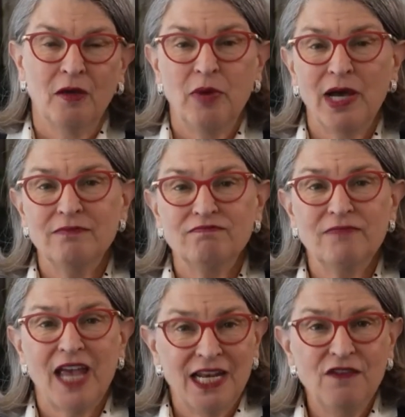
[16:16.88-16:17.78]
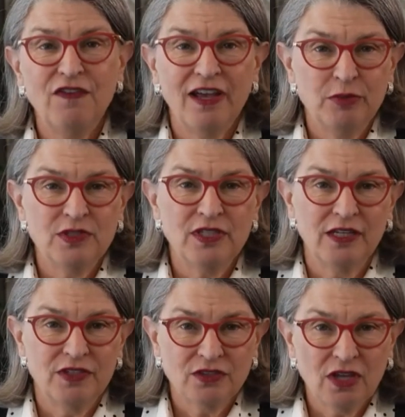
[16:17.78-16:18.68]
But 85%
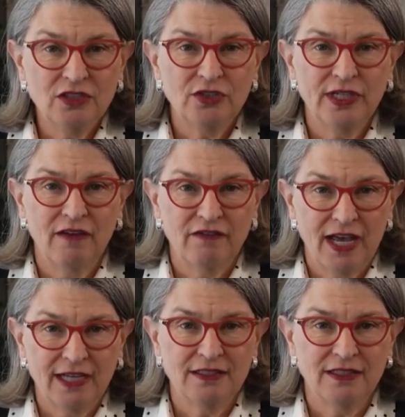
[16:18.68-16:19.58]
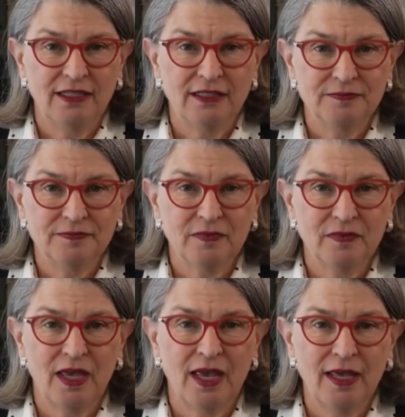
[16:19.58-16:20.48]
of this country got vaccinated,
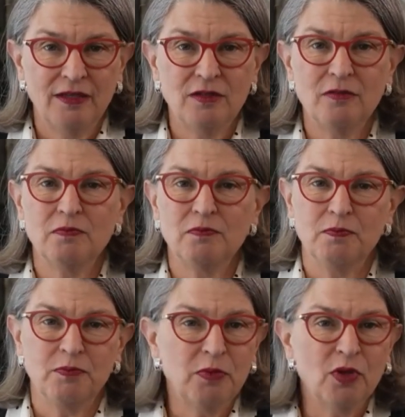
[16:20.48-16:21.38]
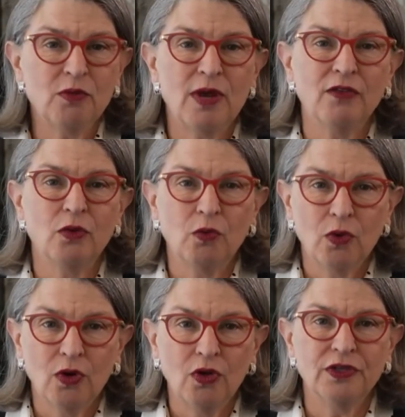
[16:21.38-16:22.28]
and people around the
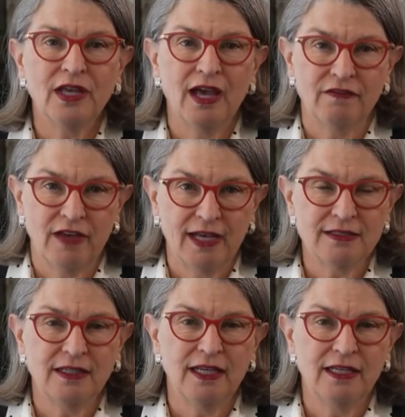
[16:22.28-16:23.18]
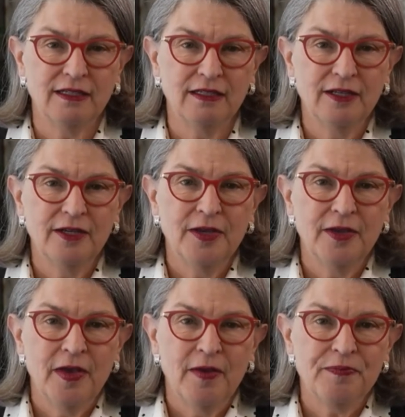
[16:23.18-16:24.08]
world got vaccinated.
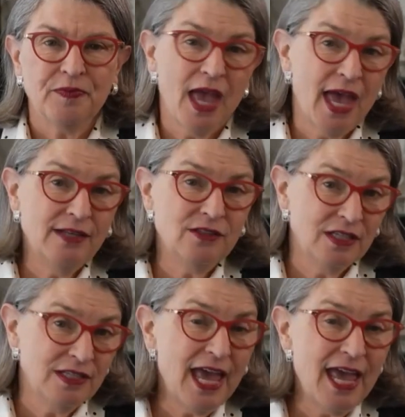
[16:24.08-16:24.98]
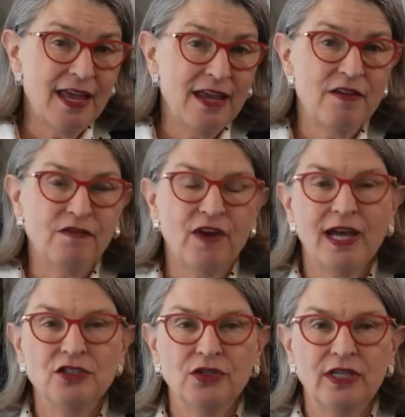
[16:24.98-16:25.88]
And today,
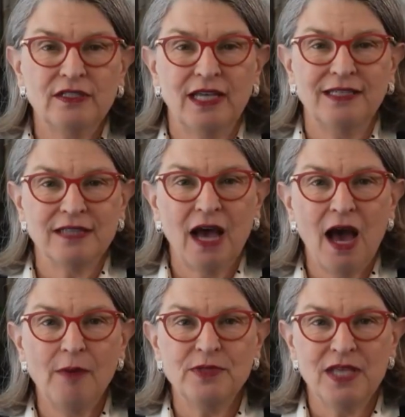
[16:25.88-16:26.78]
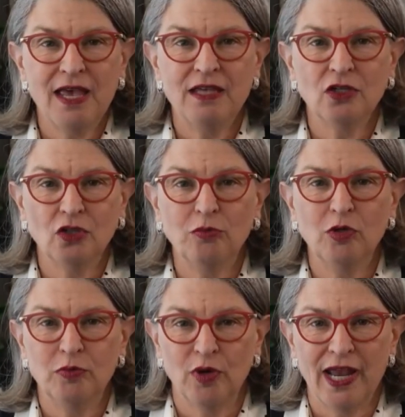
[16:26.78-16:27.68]
Pfizer is a top 10
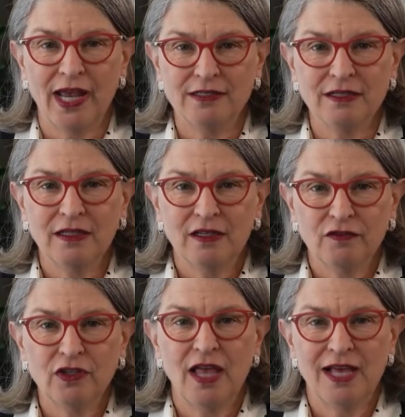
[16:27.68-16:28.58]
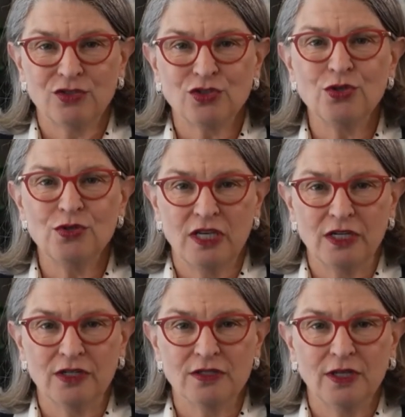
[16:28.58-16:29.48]
global brand for the last two
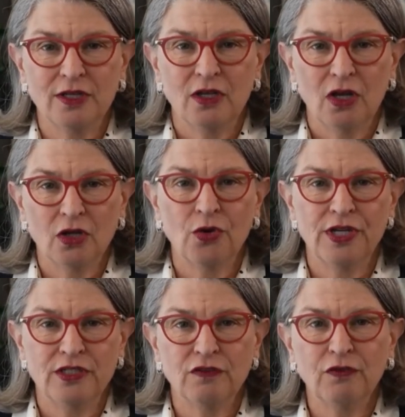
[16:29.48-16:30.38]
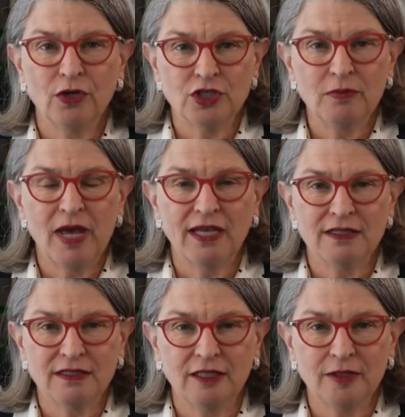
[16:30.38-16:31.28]
years, according to Fortune
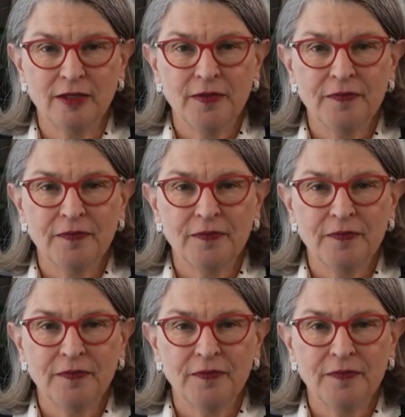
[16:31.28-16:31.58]
magazine.